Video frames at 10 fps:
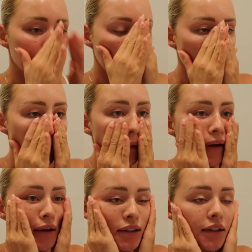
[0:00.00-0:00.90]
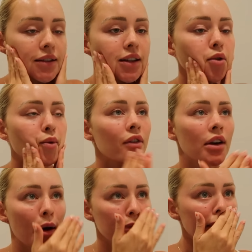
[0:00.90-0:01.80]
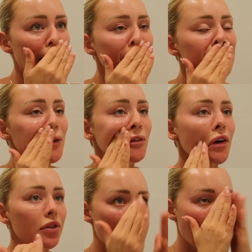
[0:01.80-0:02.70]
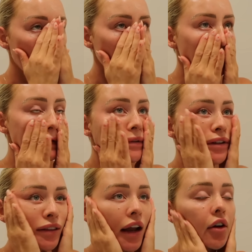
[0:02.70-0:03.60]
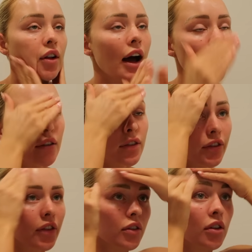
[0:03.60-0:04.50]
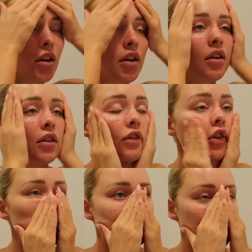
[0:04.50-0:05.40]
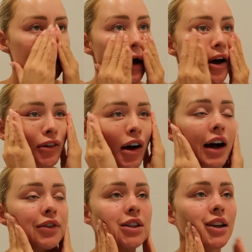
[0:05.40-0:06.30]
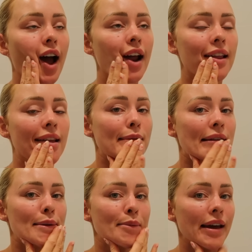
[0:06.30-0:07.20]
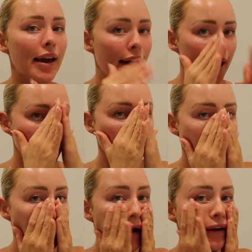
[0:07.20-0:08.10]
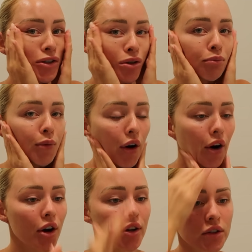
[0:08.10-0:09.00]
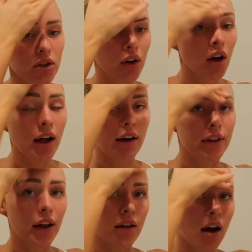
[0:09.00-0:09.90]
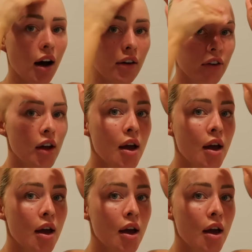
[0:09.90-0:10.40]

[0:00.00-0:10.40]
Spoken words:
yeah, I guess that's a little bit of an update. So I've got that I'll have for dinner tonight. I'll have half tonight, and then I'm getting my hair dyed tomorrow, so I'll have the other half